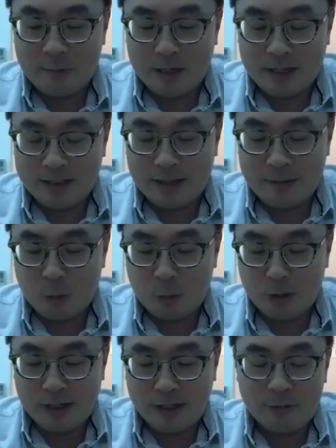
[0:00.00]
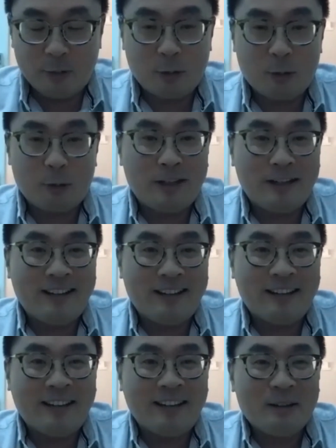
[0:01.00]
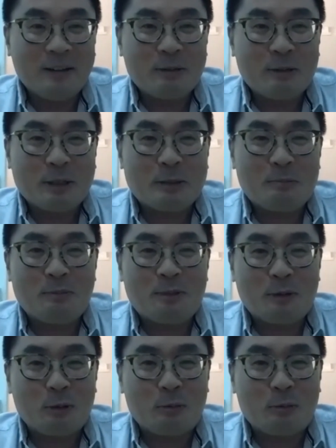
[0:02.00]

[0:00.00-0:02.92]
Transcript: but I think I'm old enough to